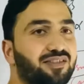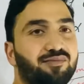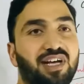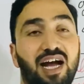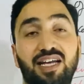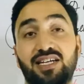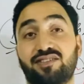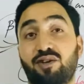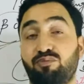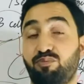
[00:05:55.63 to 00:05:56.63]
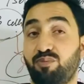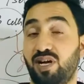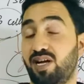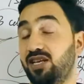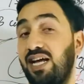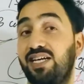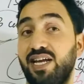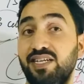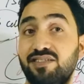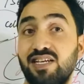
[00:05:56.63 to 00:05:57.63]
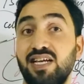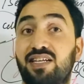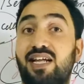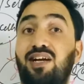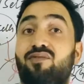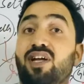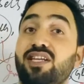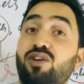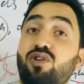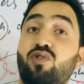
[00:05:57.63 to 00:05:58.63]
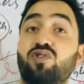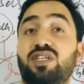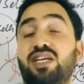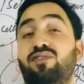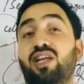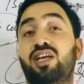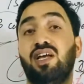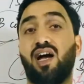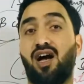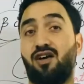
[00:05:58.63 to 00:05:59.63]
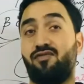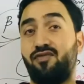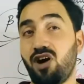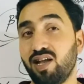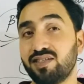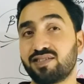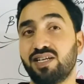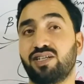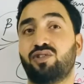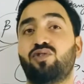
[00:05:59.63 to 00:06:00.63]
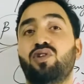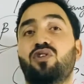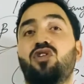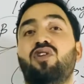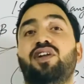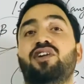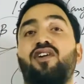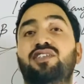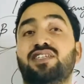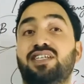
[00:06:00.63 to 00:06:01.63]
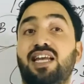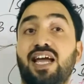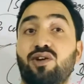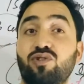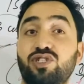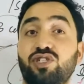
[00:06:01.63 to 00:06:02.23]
of the islets of Langerhans. That when the glucose level falls, the glucagon causes glycogen